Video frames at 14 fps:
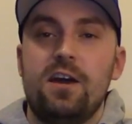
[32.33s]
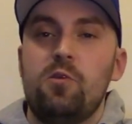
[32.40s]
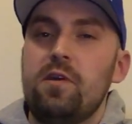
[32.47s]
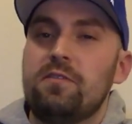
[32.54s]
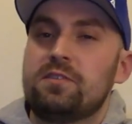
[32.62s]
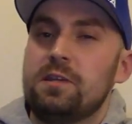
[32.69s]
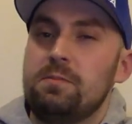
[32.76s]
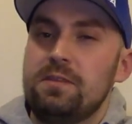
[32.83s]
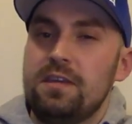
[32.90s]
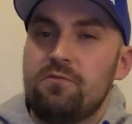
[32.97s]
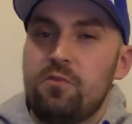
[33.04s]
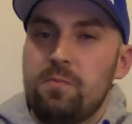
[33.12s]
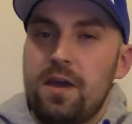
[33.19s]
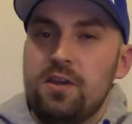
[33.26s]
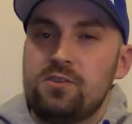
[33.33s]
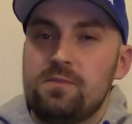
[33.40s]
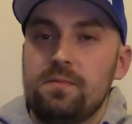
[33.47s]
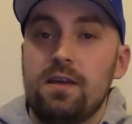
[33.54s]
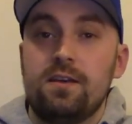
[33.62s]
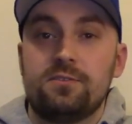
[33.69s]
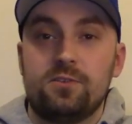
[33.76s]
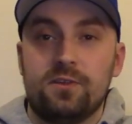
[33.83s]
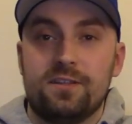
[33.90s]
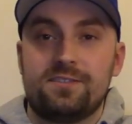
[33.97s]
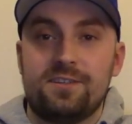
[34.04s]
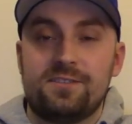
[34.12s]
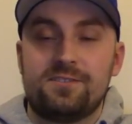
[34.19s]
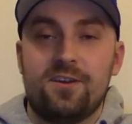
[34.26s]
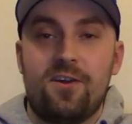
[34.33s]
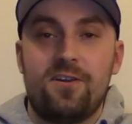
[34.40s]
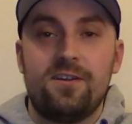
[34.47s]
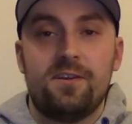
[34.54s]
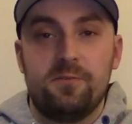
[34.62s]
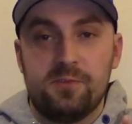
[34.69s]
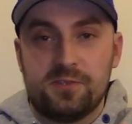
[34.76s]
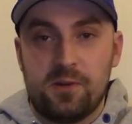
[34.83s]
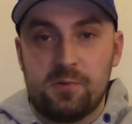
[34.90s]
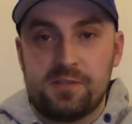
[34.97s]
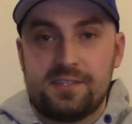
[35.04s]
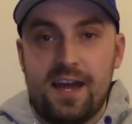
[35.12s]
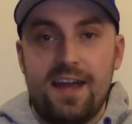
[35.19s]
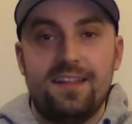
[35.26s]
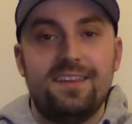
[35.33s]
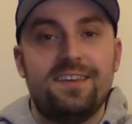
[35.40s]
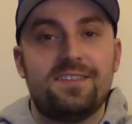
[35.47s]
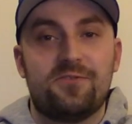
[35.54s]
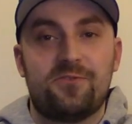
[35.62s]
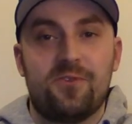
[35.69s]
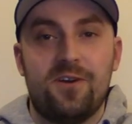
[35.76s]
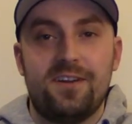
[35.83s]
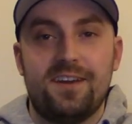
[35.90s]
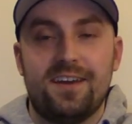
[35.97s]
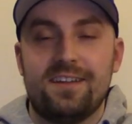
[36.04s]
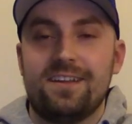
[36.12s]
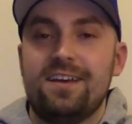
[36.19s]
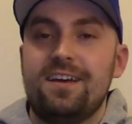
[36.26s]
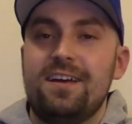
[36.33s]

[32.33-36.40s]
We have some of the information, so let's get started. We'll start with styling and the front end.